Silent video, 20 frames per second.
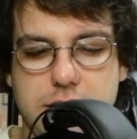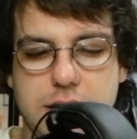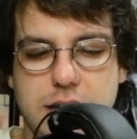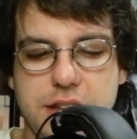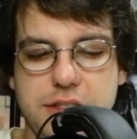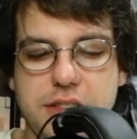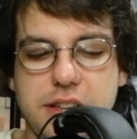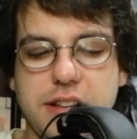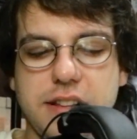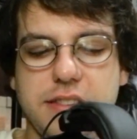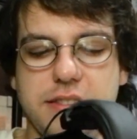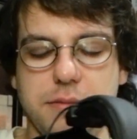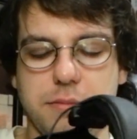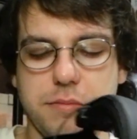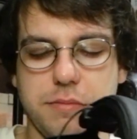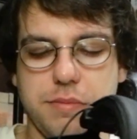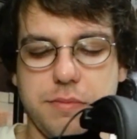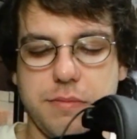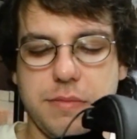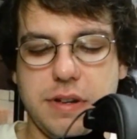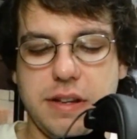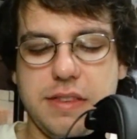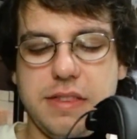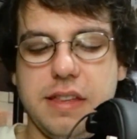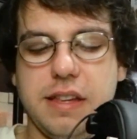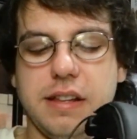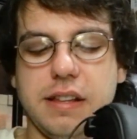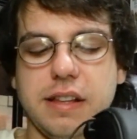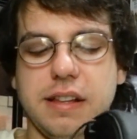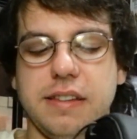I
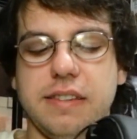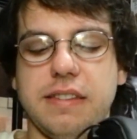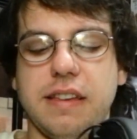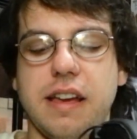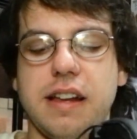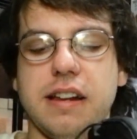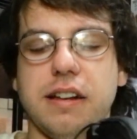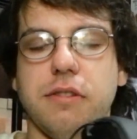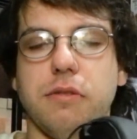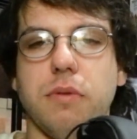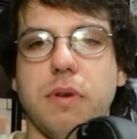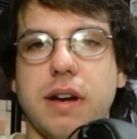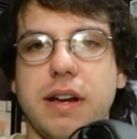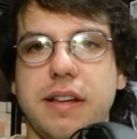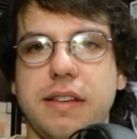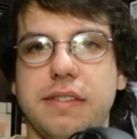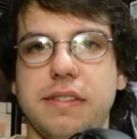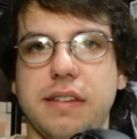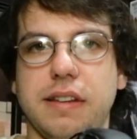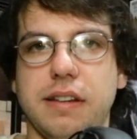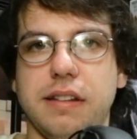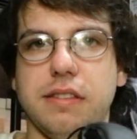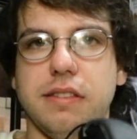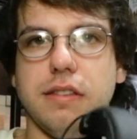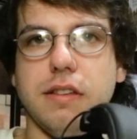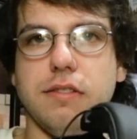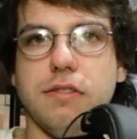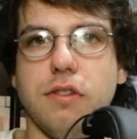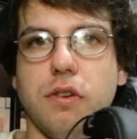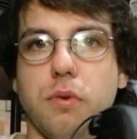think like sonic-wise, like
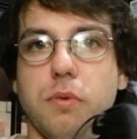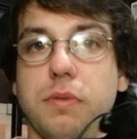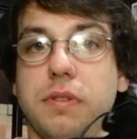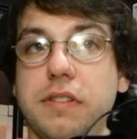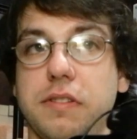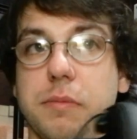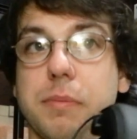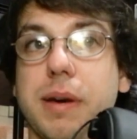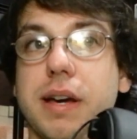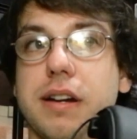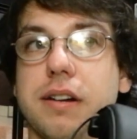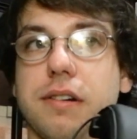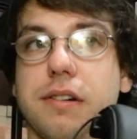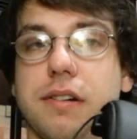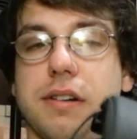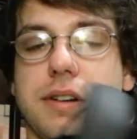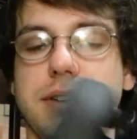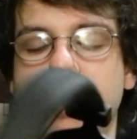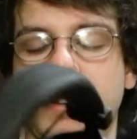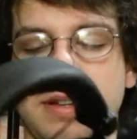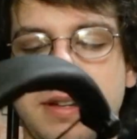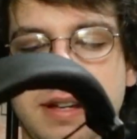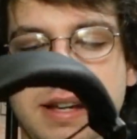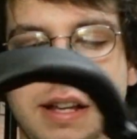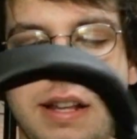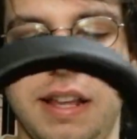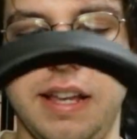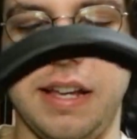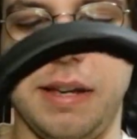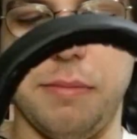the tone is better. I
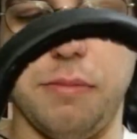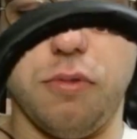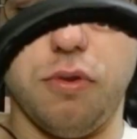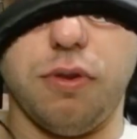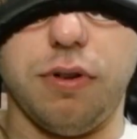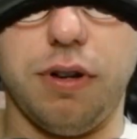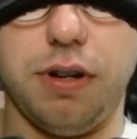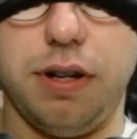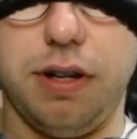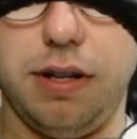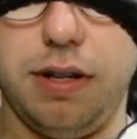like it more.